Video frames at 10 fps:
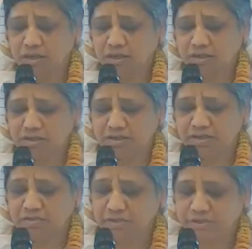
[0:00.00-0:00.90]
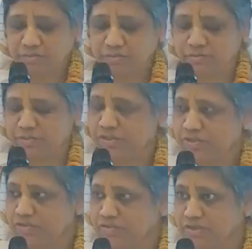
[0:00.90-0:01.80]
Sankirtan movement
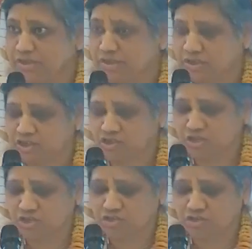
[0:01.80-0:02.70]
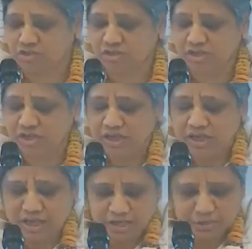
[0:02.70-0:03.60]
after taking initiation.
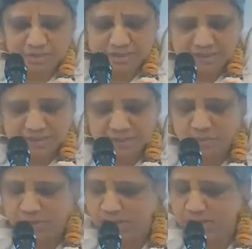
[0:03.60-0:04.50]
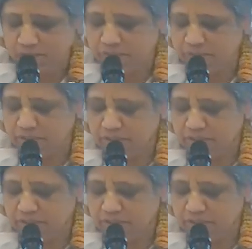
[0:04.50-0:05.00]
And we see that while he was,